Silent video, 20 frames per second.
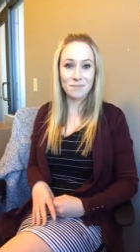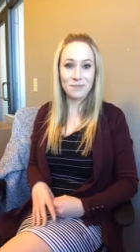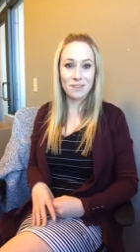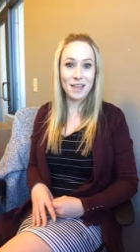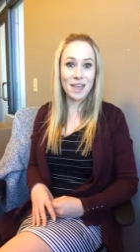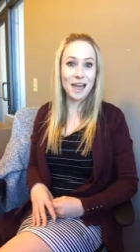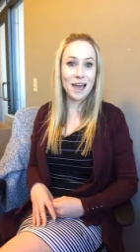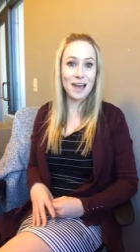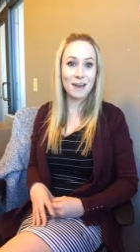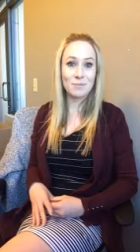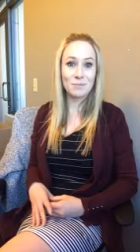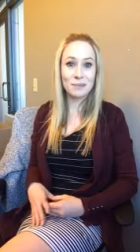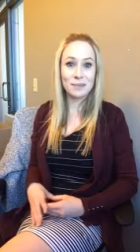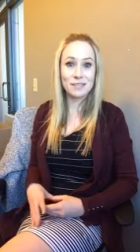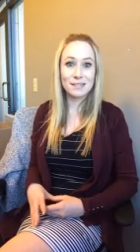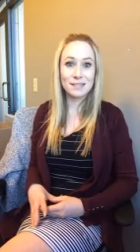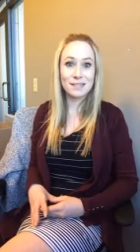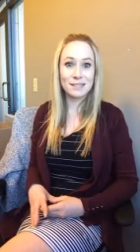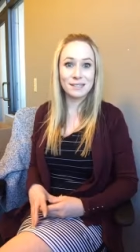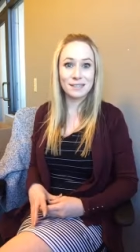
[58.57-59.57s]
they had
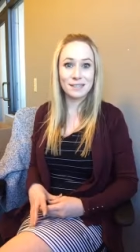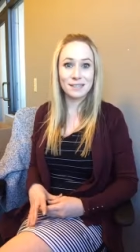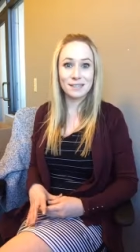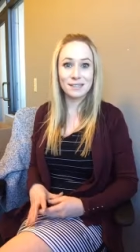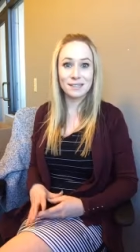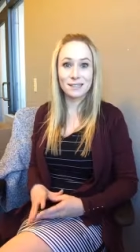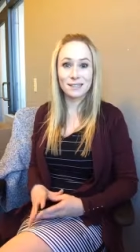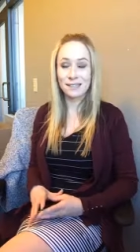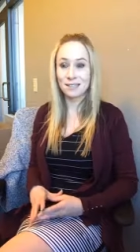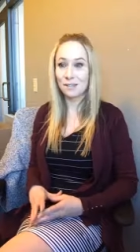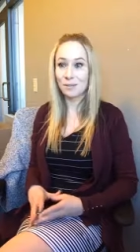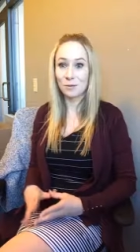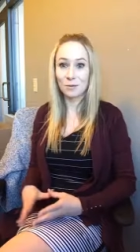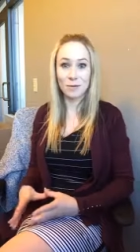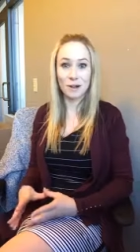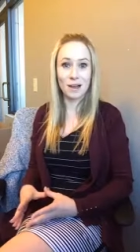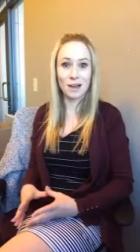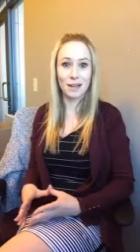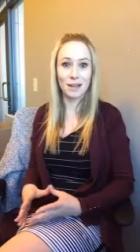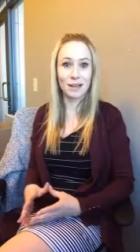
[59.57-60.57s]
businesses to
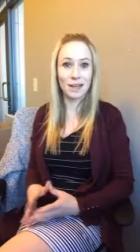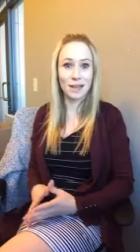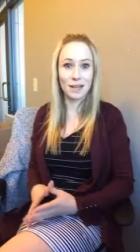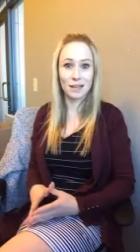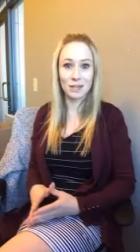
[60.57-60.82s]
run